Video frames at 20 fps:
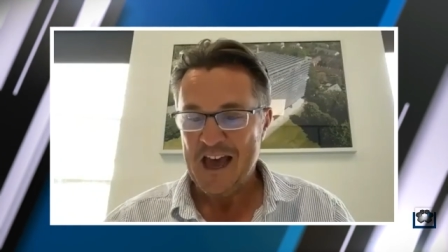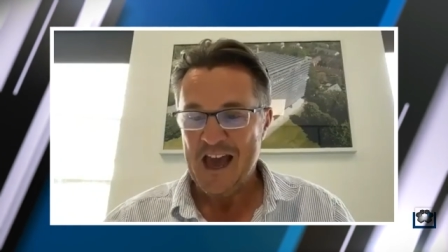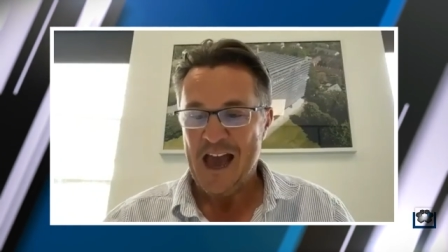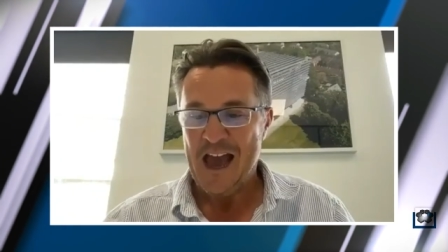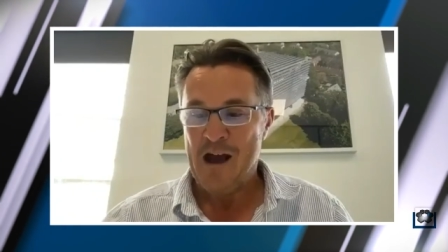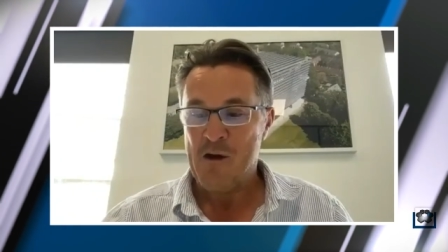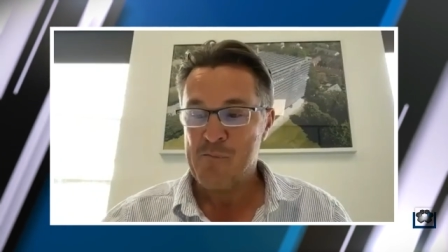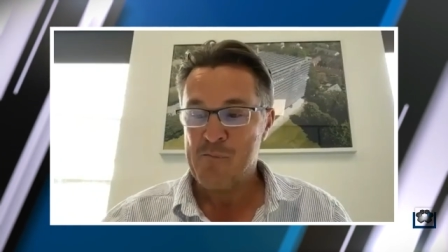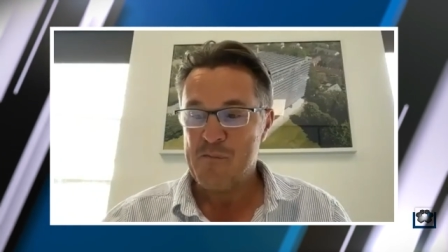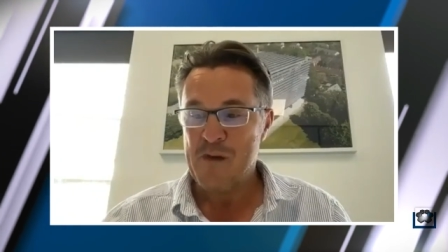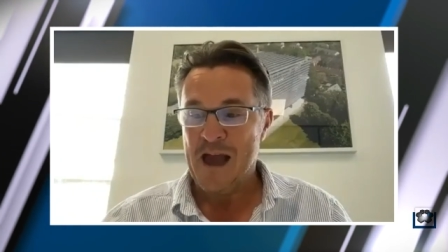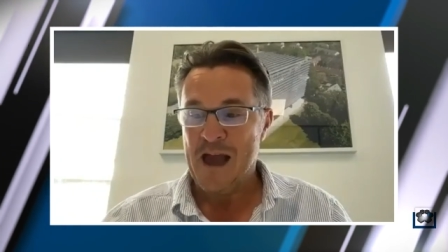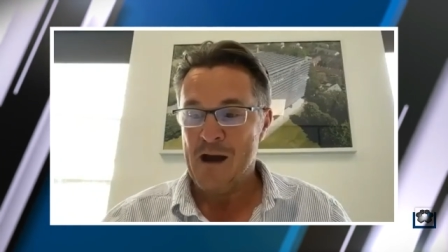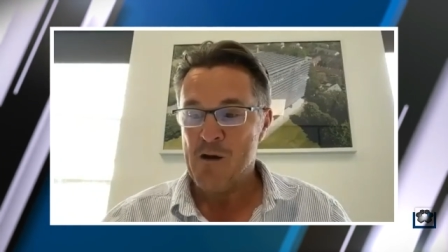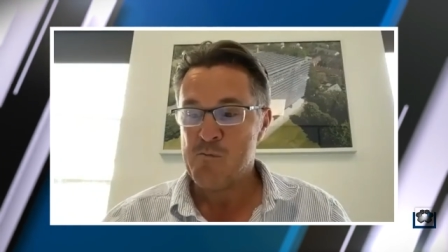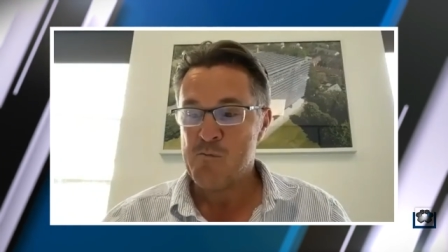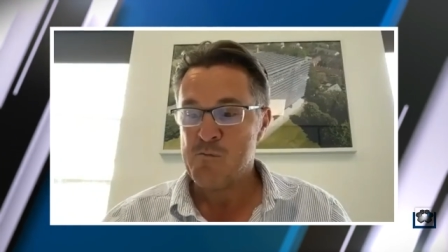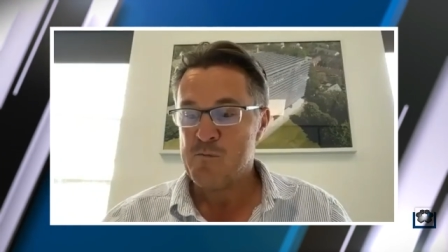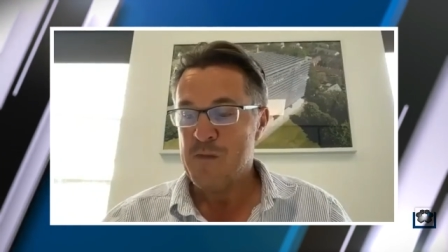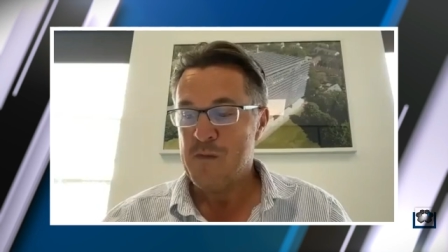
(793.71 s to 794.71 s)
how
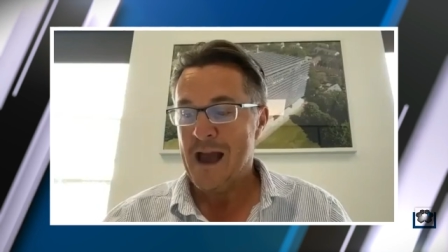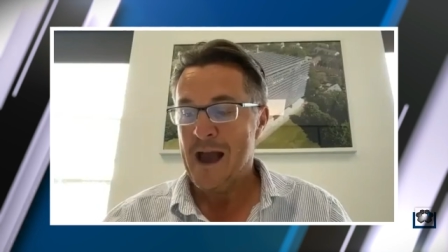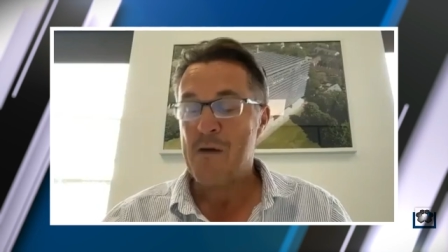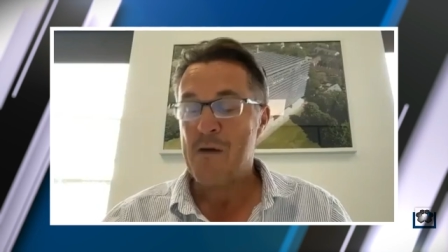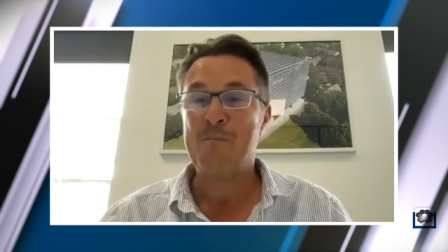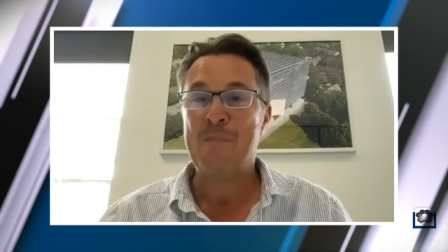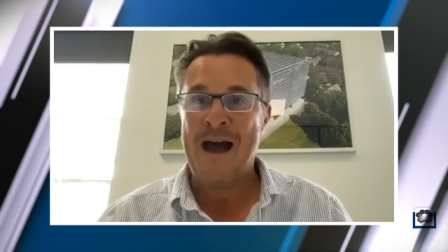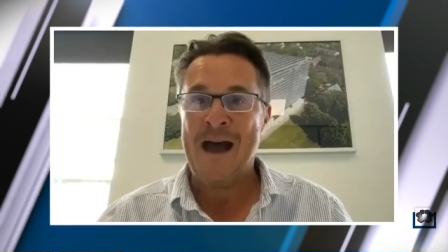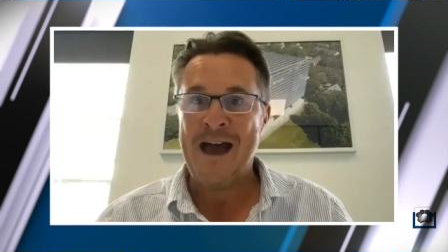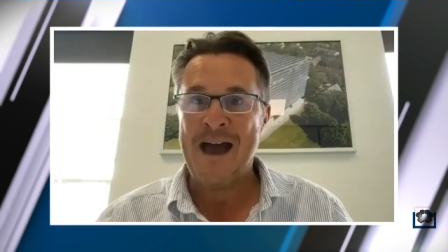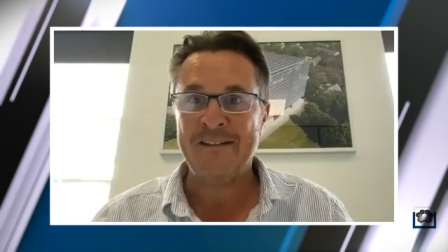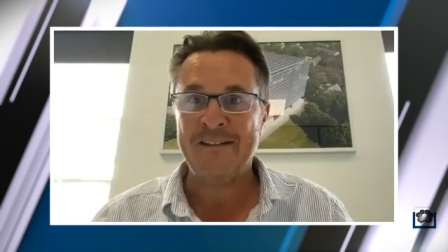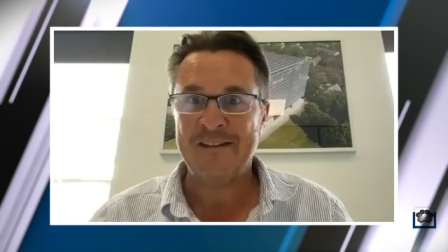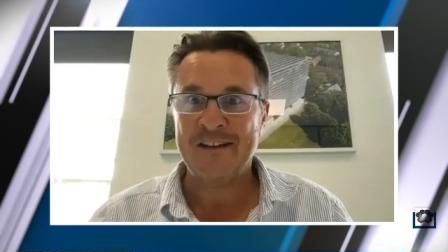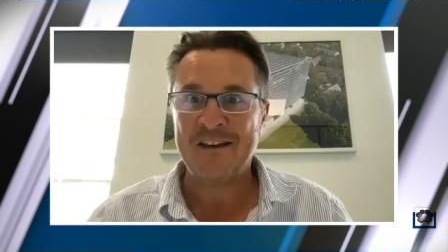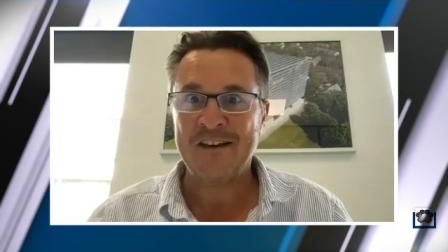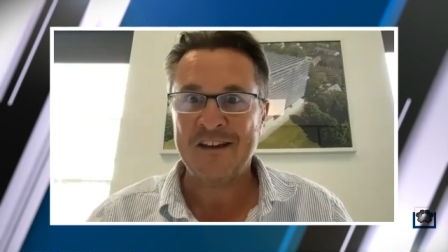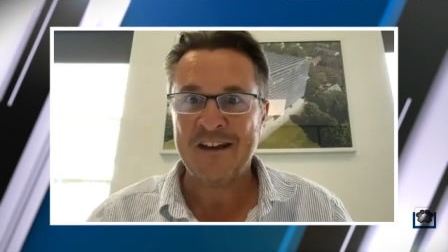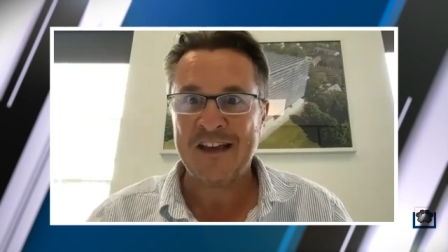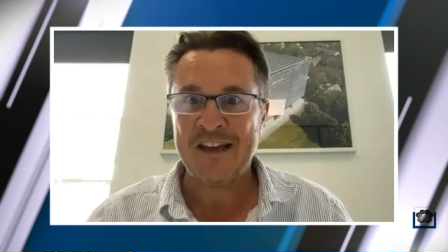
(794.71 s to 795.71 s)
how how bad is
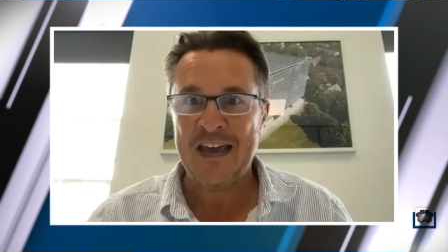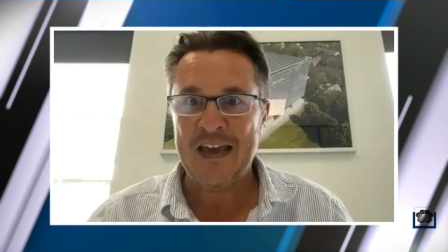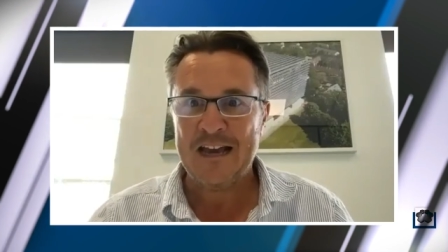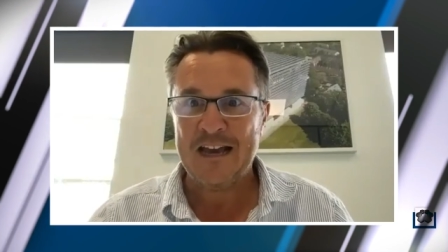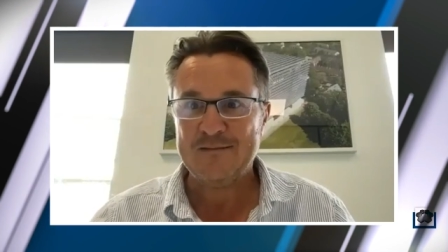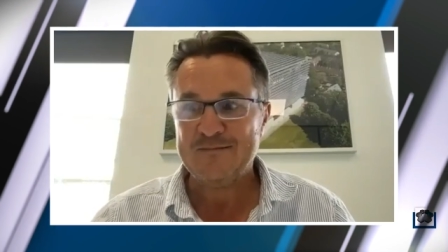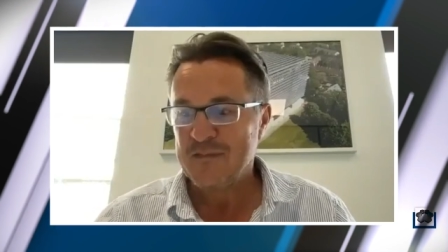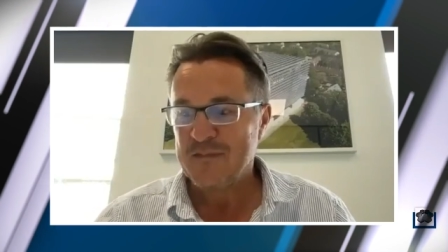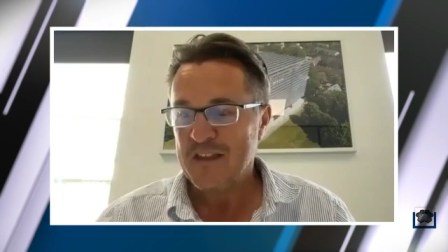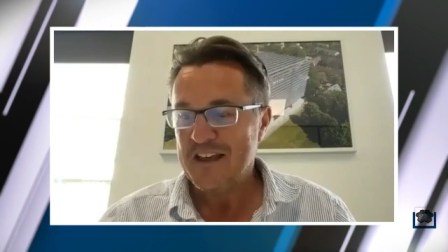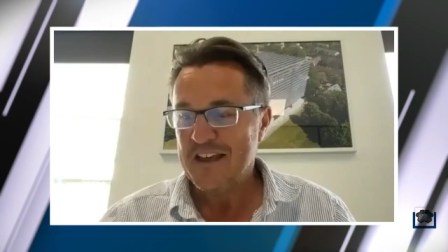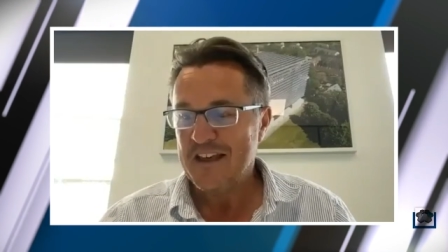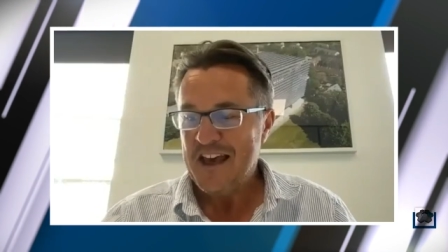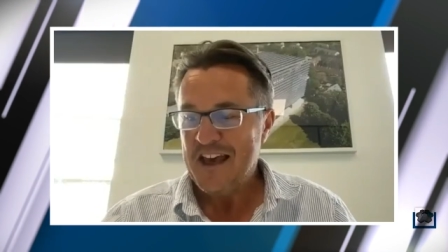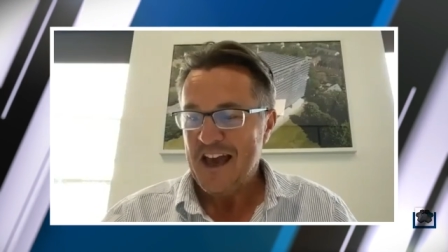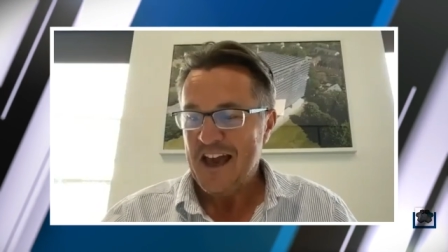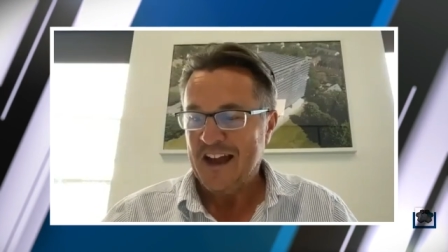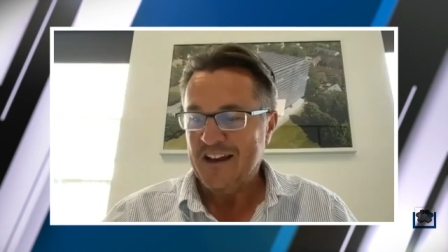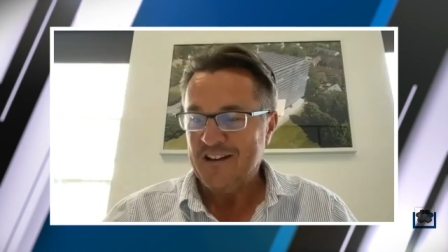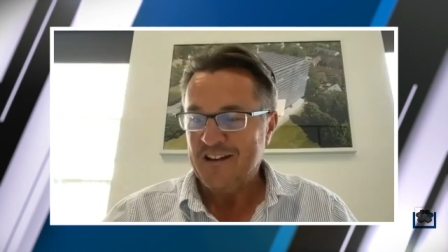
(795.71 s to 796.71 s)
it going to get
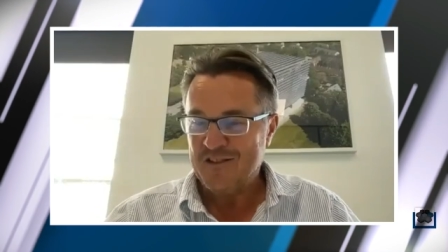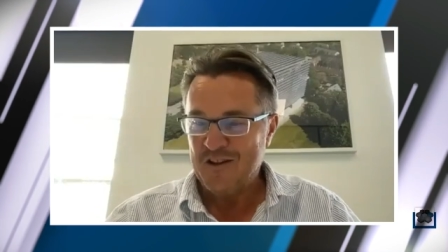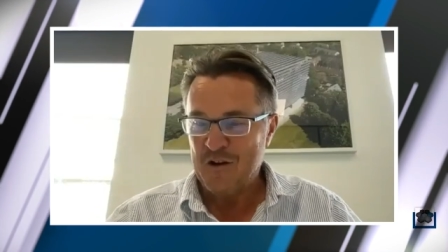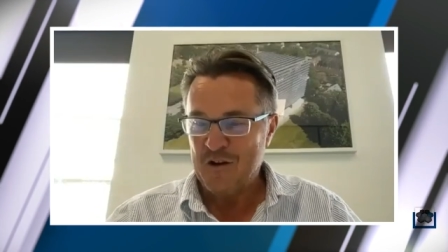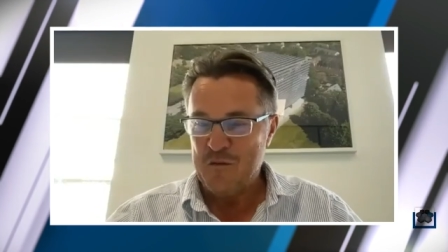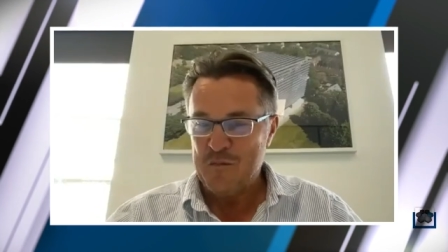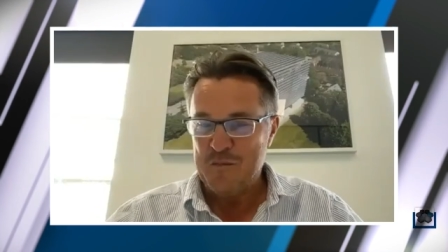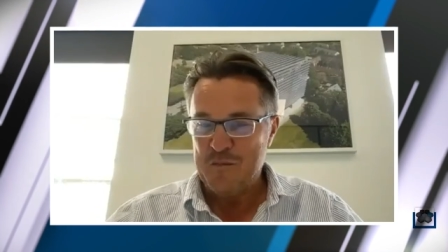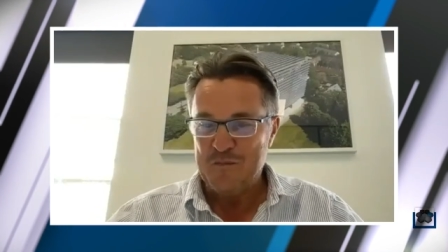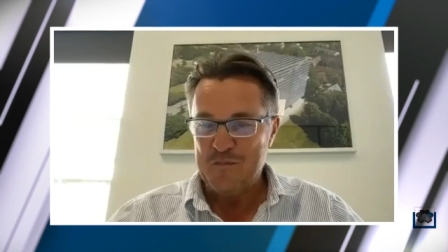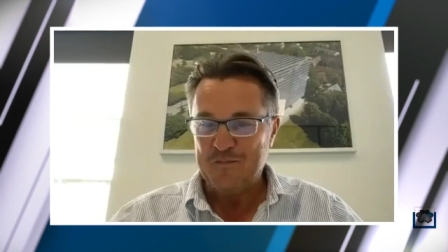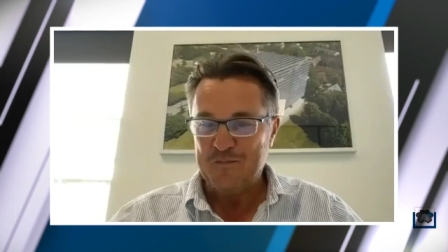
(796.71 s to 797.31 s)
and so